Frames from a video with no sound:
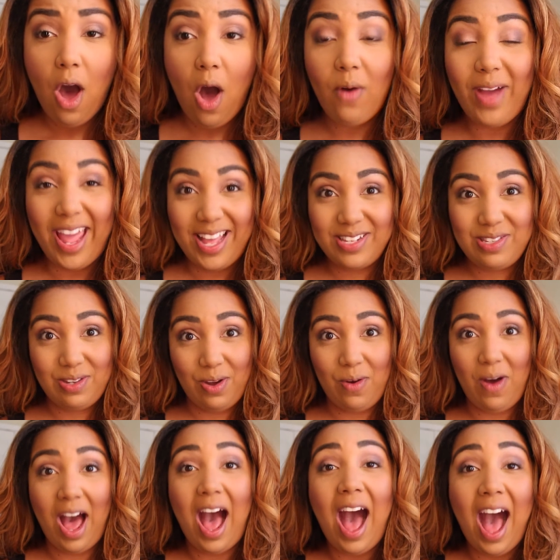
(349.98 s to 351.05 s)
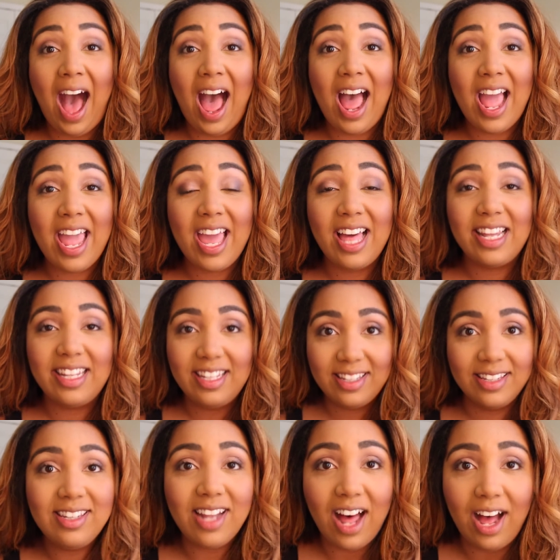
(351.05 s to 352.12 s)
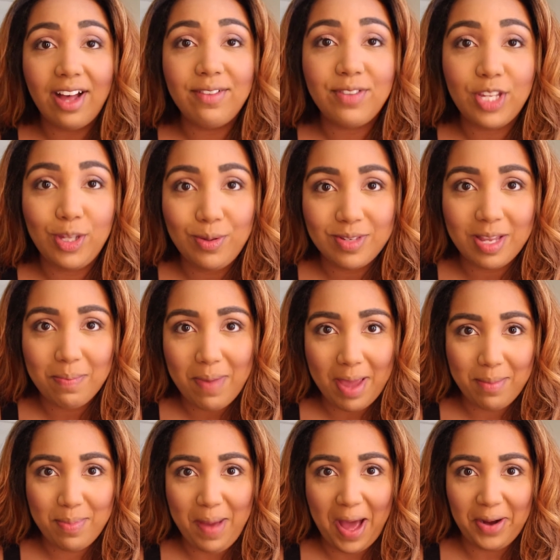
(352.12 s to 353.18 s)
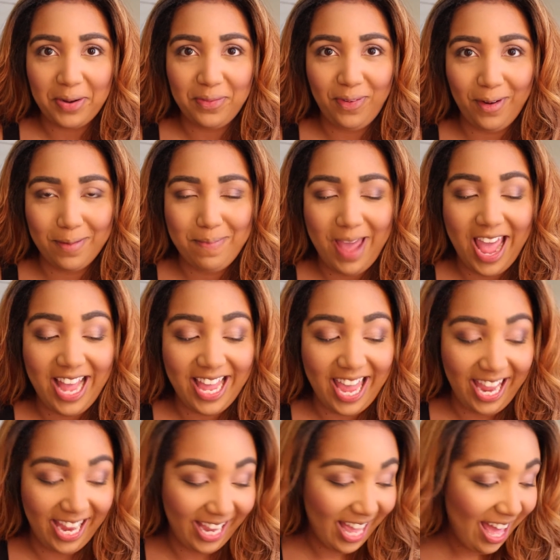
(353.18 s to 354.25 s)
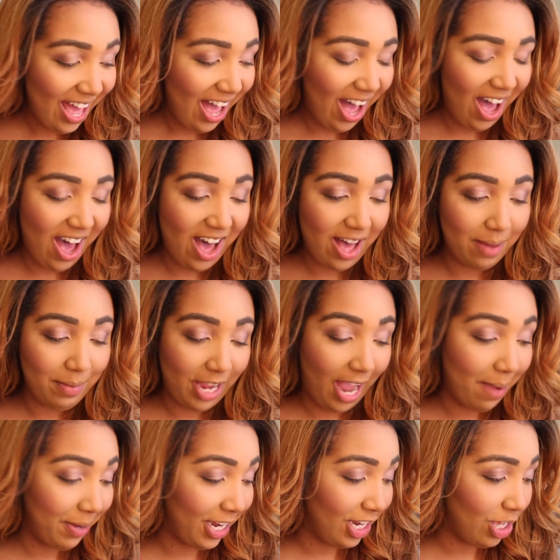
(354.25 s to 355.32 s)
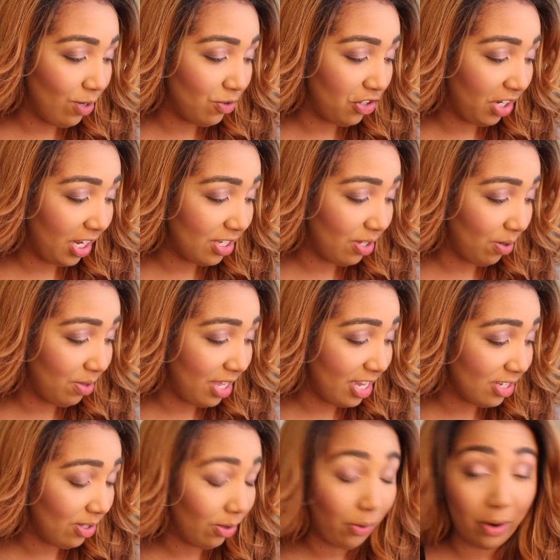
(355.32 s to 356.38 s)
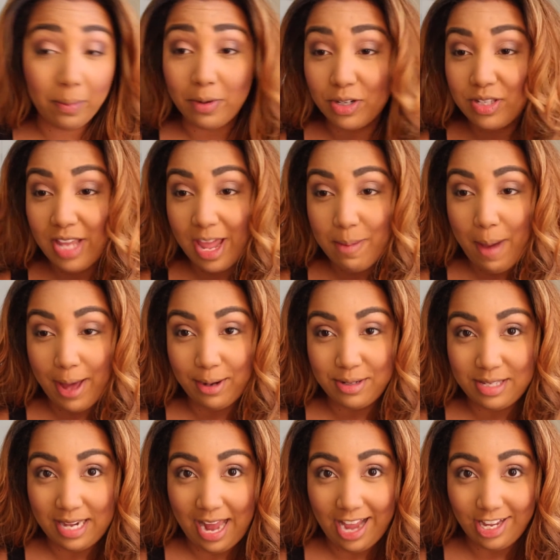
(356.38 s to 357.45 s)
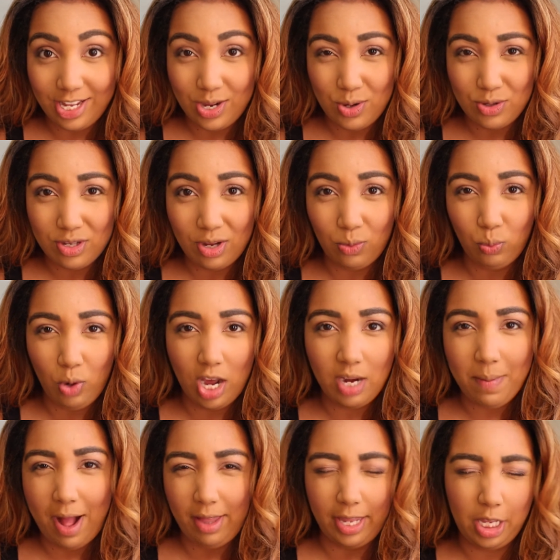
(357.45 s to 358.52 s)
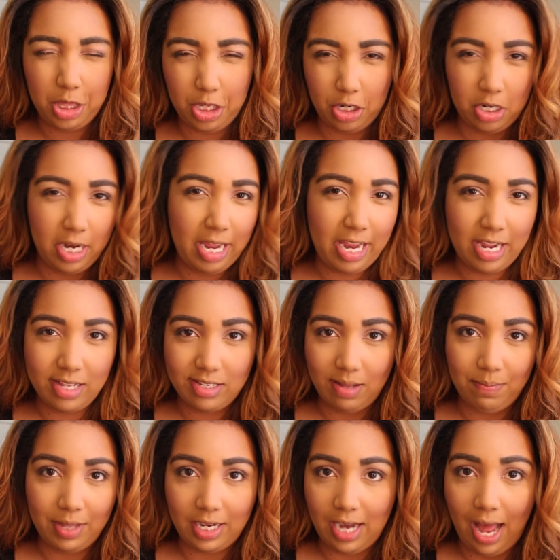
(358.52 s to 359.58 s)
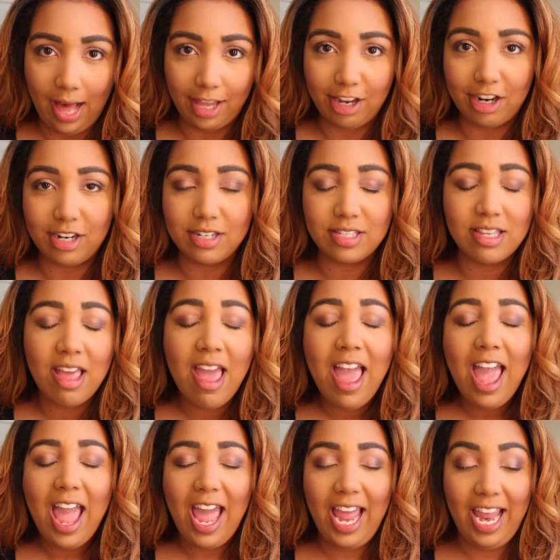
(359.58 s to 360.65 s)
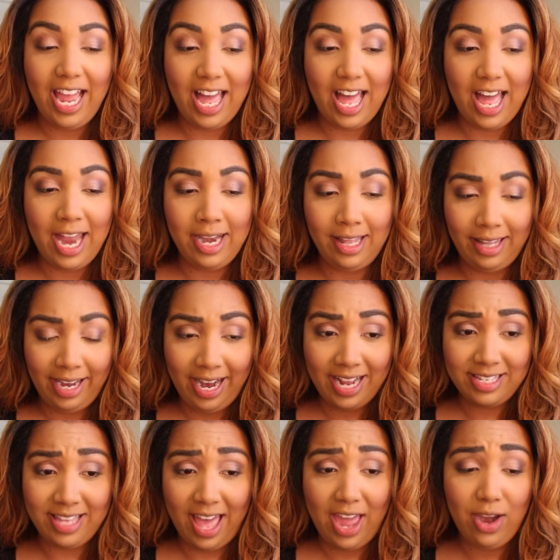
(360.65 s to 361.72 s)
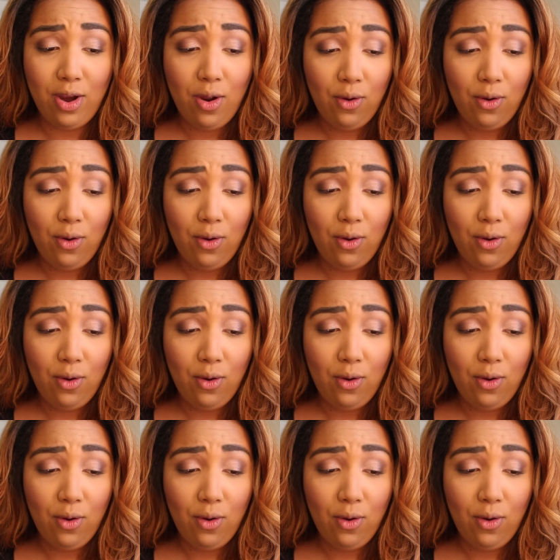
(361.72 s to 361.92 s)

okay, so I love using baby powder for baking. I mean, usually, so these Laura Mercier powders that I use run about like $30 something. And like I said,